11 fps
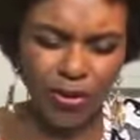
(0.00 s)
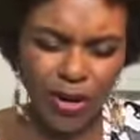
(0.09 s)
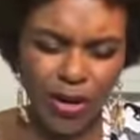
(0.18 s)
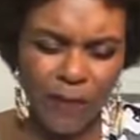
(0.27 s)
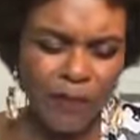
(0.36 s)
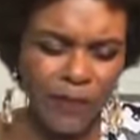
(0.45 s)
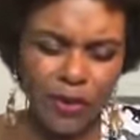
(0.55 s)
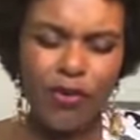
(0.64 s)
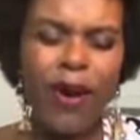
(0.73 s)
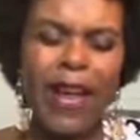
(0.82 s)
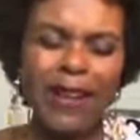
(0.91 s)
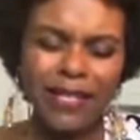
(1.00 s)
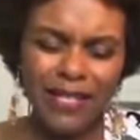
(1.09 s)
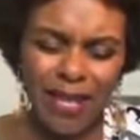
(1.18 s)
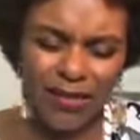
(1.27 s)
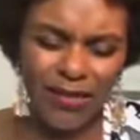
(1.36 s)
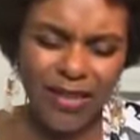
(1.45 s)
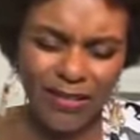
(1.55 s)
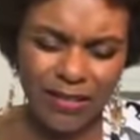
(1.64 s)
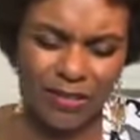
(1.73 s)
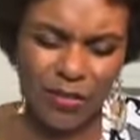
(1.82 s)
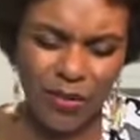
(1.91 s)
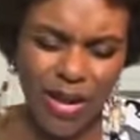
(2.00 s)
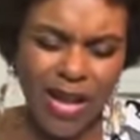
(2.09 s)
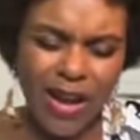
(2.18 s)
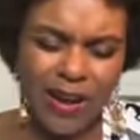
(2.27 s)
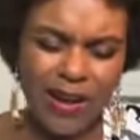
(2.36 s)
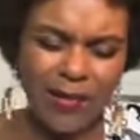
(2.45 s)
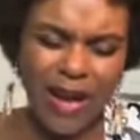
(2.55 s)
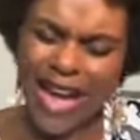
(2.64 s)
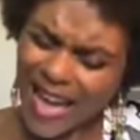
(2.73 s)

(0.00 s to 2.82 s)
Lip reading: greatness. There is, Lord. I ask you,